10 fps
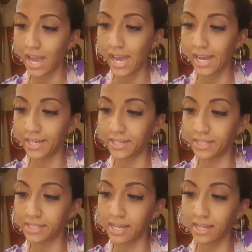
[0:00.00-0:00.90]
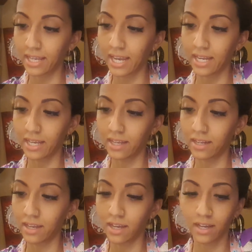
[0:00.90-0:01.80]
and a dedicated
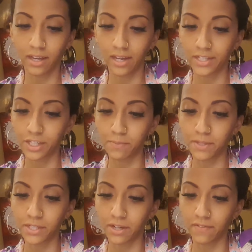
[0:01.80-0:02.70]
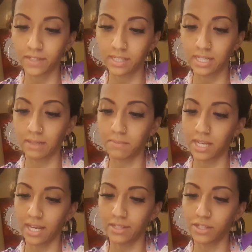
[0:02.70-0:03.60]
customer service team to
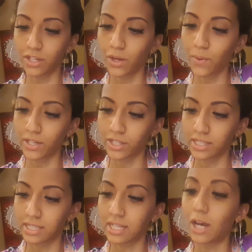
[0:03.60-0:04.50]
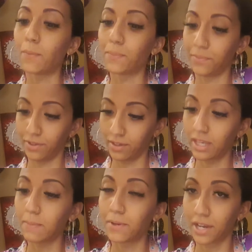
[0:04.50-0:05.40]
answer your questions and help
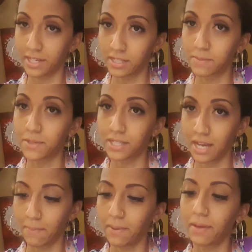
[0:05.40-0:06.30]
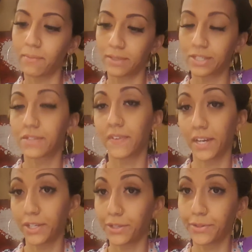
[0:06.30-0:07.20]
keep your customers happy, which is
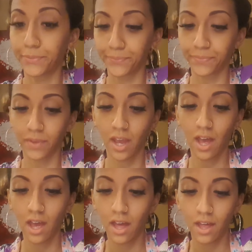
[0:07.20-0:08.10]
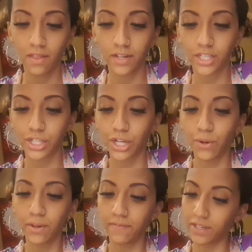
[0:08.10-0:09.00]
very true. There's no
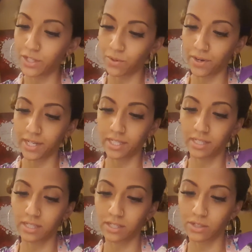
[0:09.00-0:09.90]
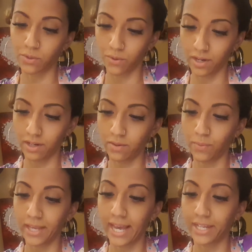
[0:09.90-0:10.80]
inventory to store.
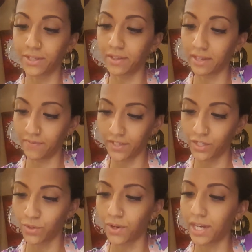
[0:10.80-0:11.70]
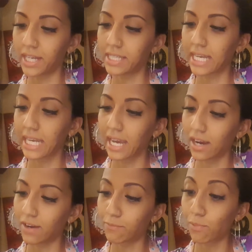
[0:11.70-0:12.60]
We handle the inventory, take
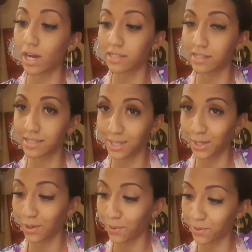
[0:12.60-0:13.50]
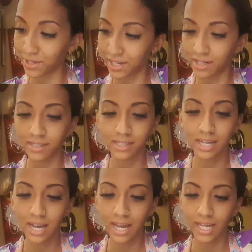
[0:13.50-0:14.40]
care of processing your orders,
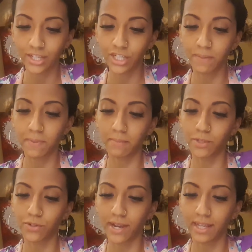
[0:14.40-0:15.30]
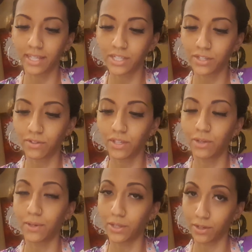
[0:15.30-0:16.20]
and ship them directly to
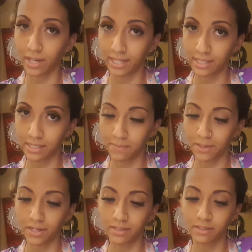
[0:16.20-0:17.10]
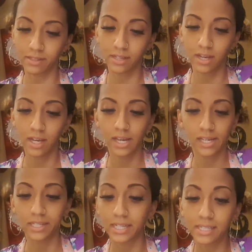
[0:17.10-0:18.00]
you and your customers.
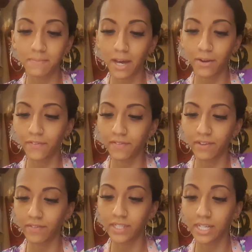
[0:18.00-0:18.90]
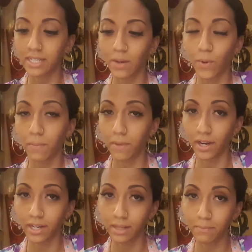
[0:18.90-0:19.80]
It doesn't matter if you've never done network
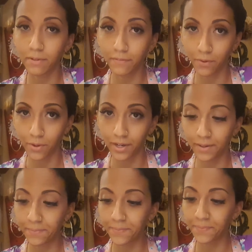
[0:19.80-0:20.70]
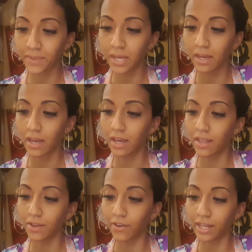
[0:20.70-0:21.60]
marketing before.
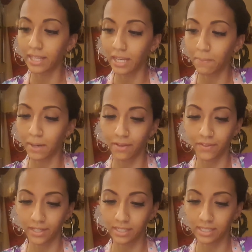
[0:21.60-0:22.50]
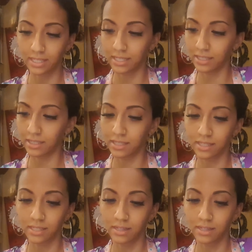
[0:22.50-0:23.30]
The great thing about this is